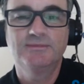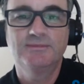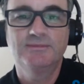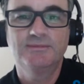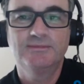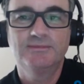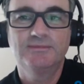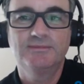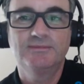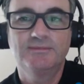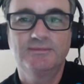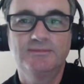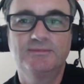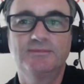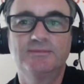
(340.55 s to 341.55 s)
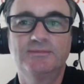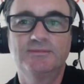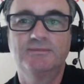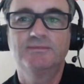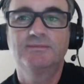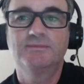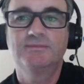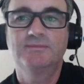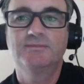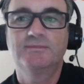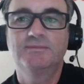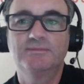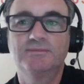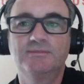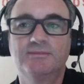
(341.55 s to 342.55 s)

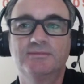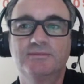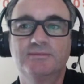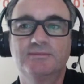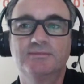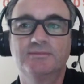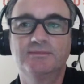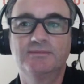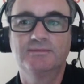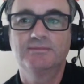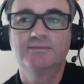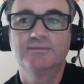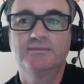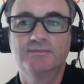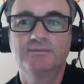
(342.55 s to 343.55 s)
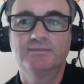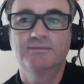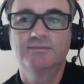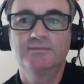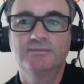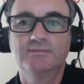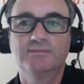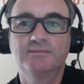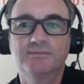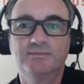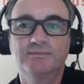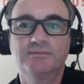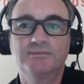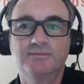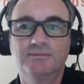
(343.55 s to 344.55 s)

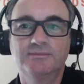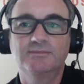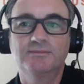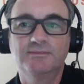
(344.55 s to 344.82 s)
[no speech]